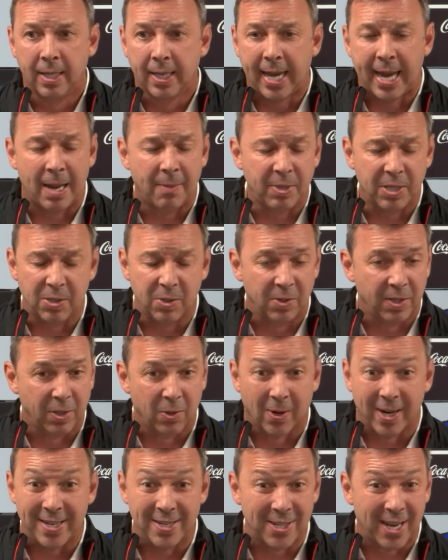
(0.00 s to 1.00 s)
Campy's doing a
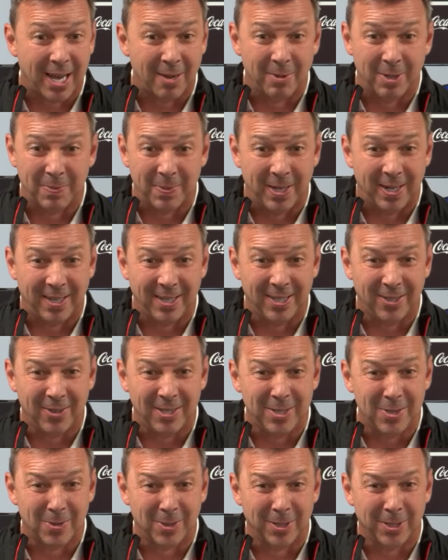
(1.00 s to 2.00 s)
great job up there.
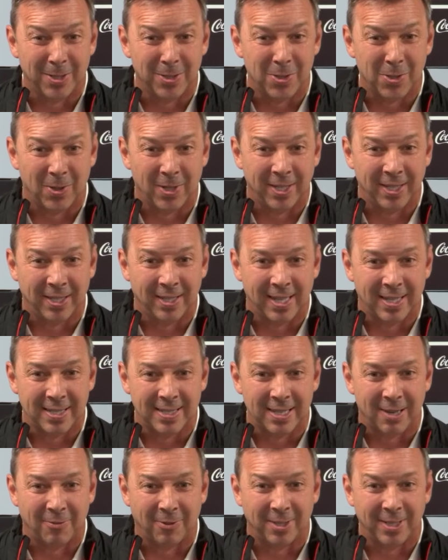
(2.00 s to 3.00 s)
He's really enjoying it. That's
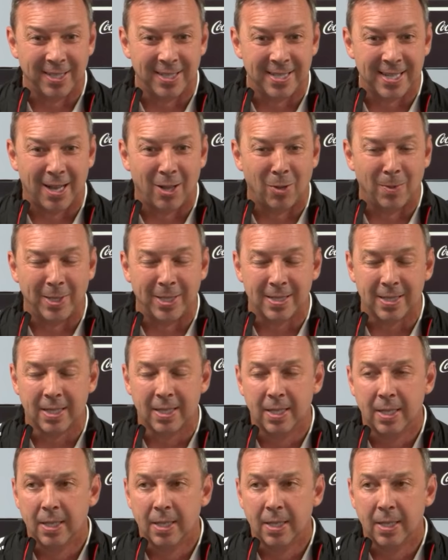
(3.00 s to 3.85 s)
definitely his element.